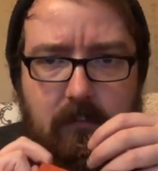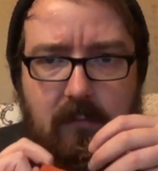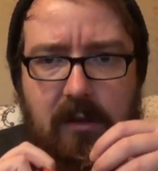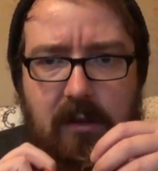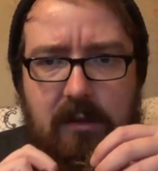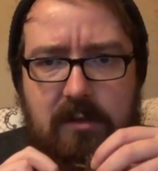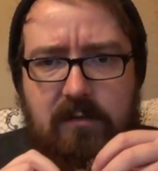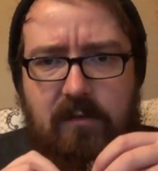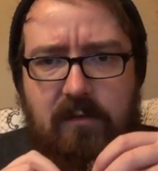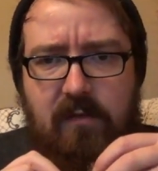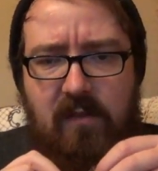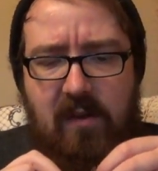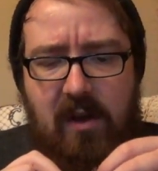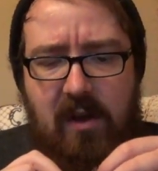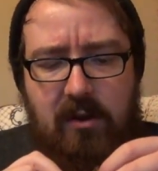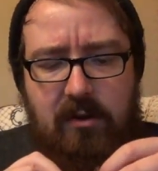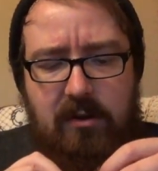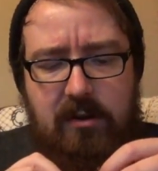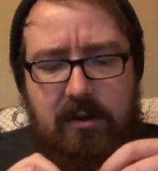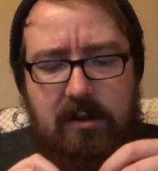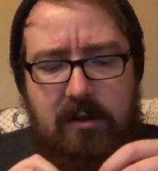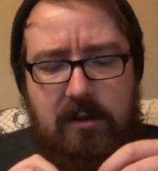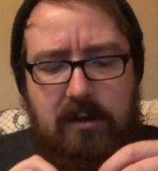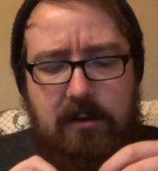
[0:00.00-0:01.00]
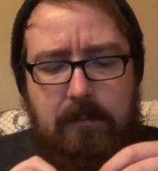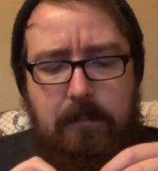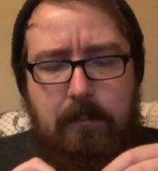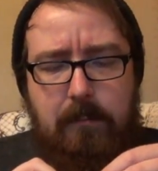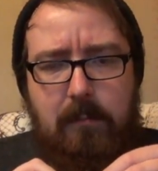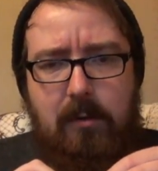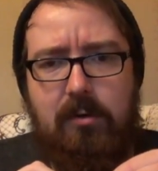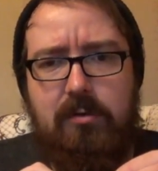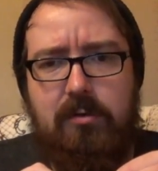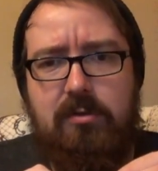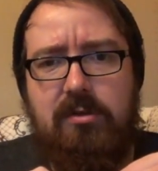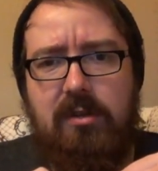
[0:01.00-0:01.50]
it's very uh,
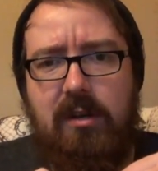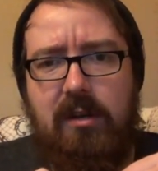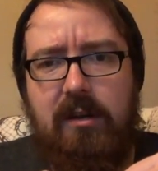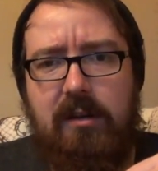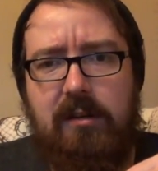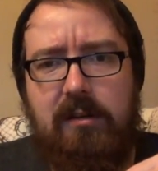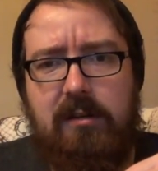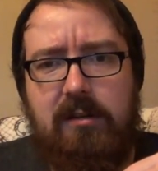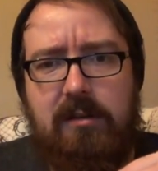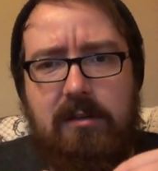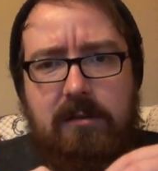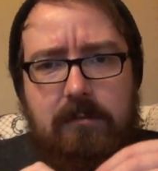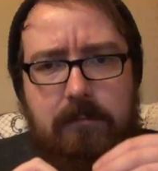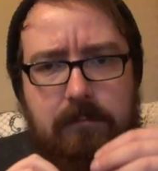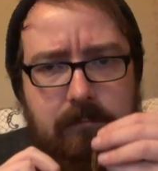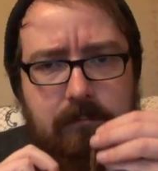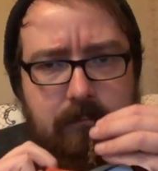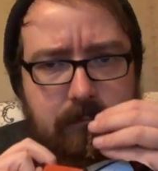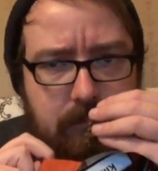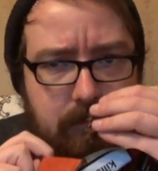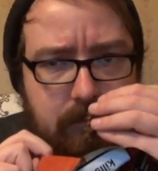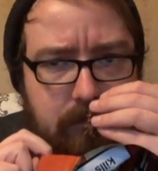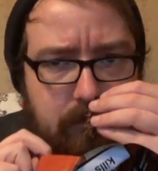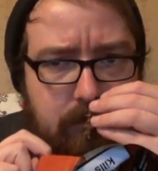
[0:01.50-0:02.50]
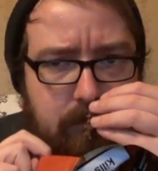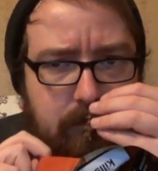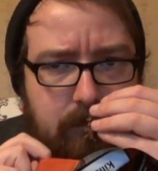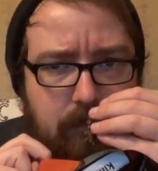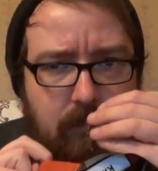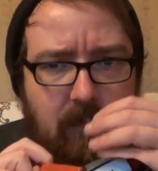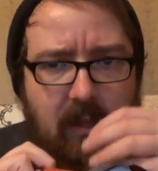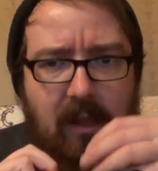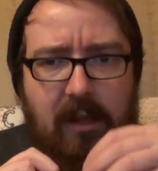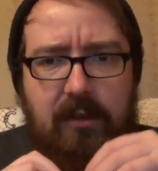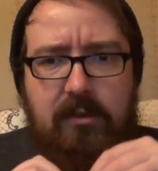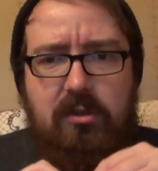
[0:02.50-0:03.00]
much like
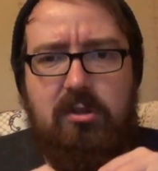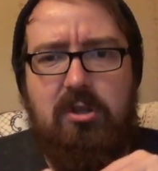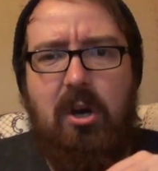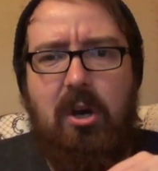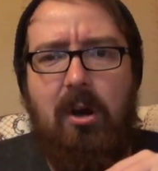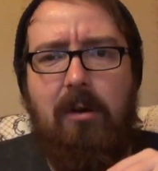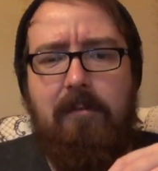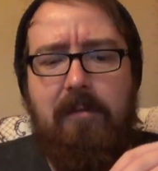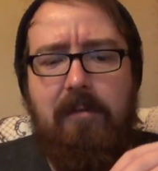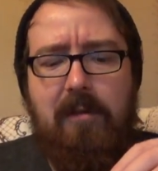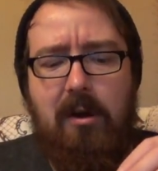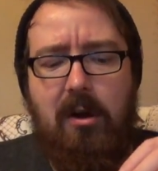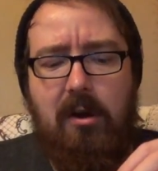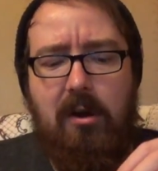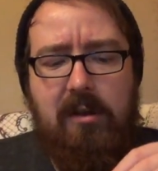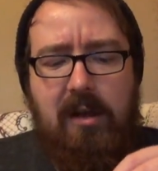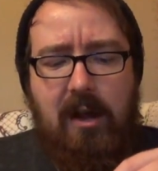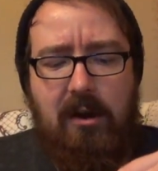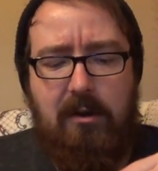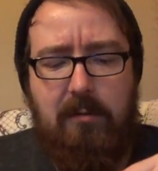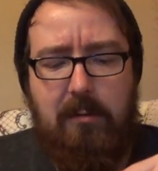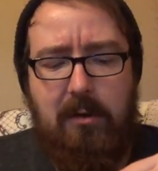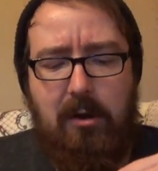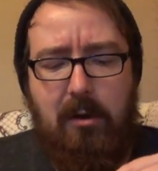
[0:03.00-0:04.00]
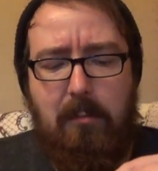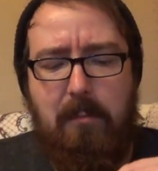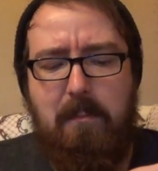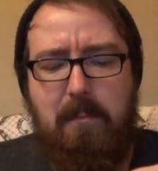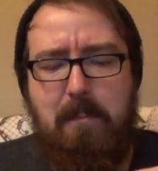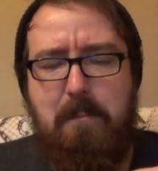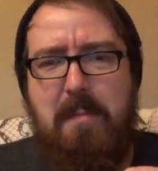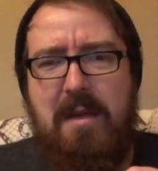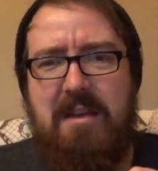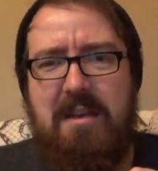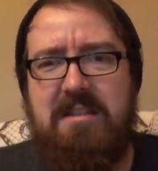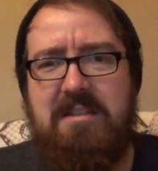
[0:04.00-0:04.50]
like toffee or caramel
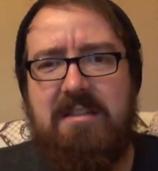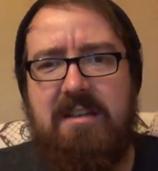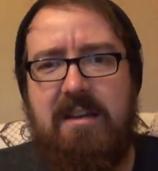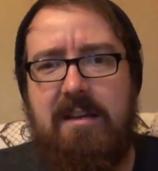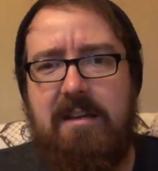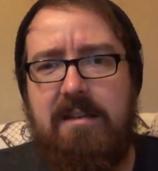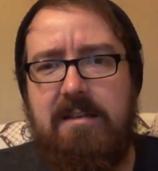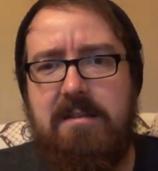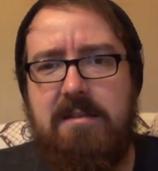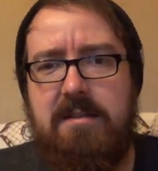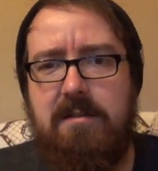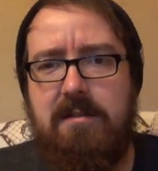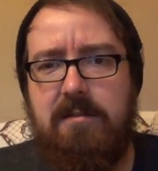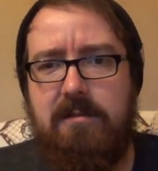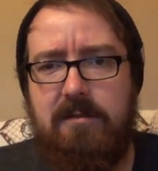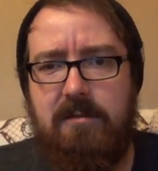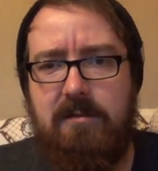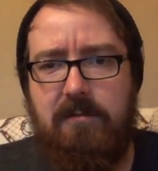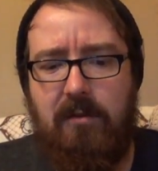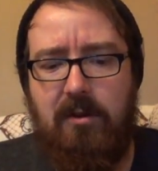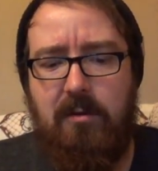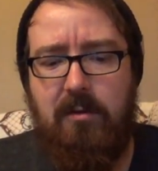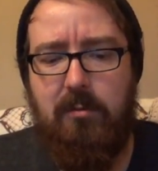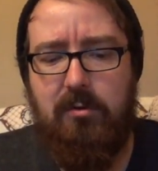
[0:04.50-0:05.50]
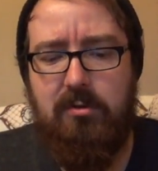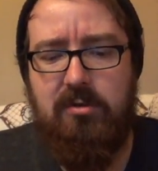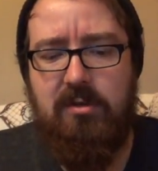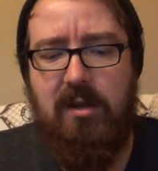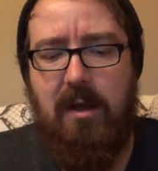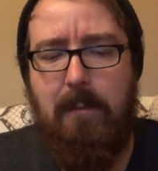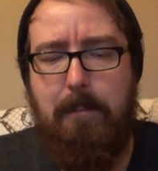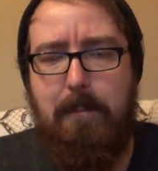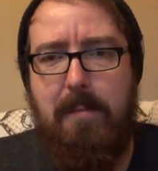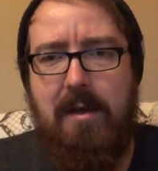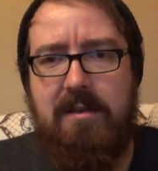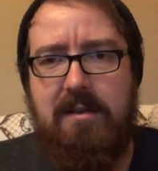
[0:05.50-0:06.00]
biscuits it's very much
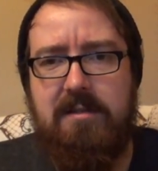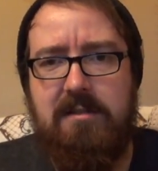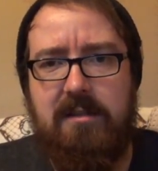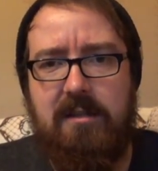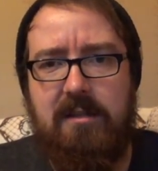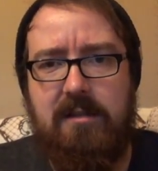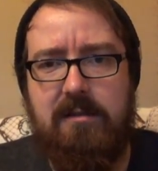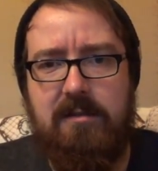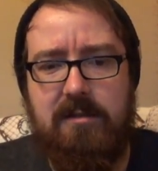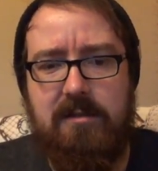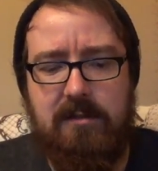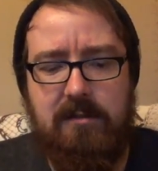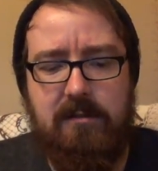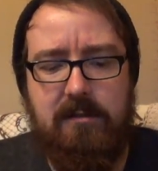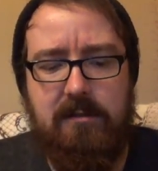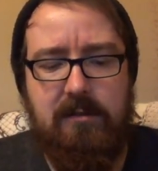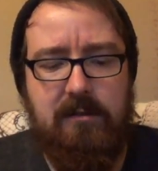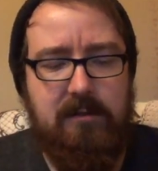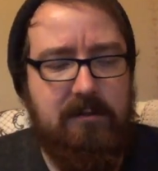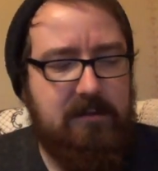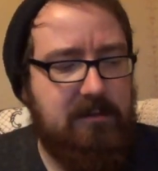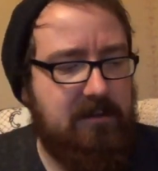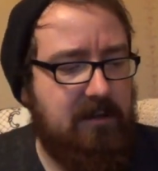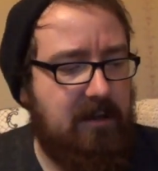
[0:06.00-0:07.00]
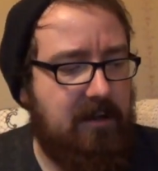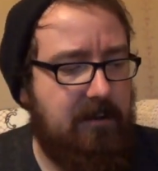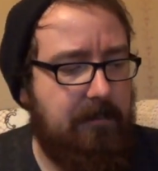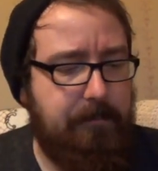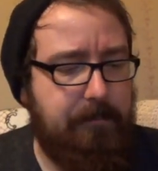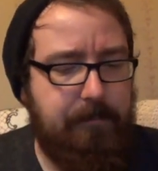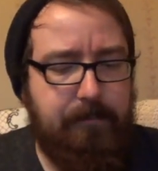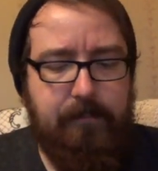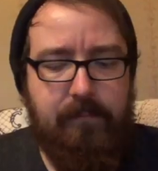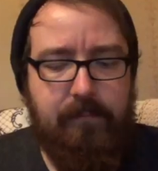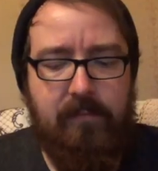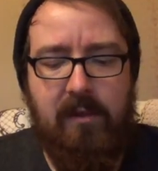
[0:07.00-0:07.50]
like biscuits is that
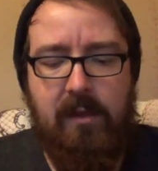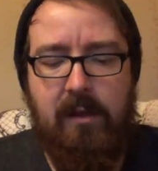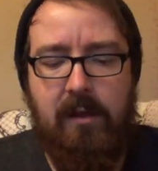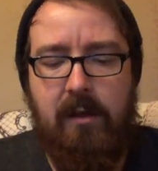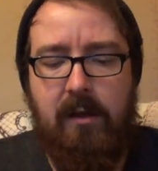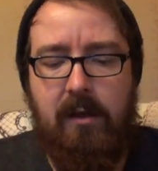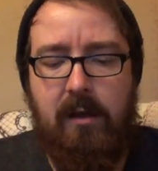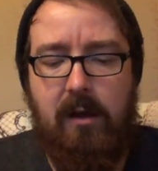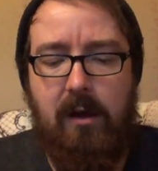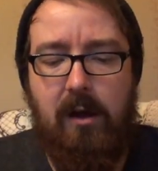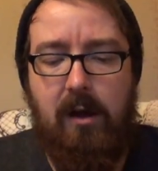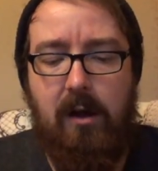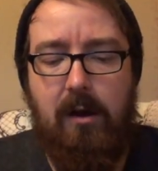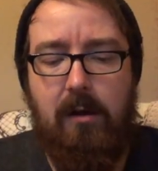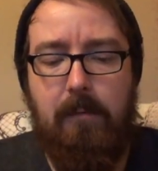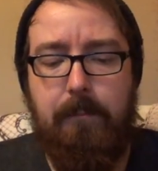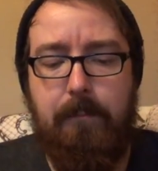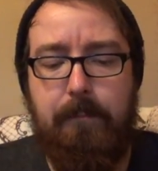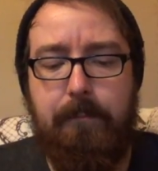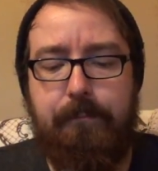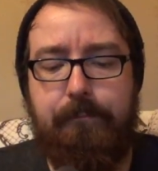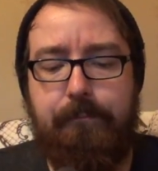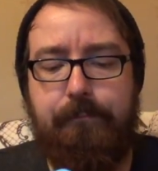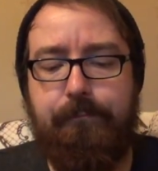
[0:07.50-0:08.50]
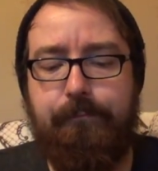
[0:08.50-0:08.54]
um,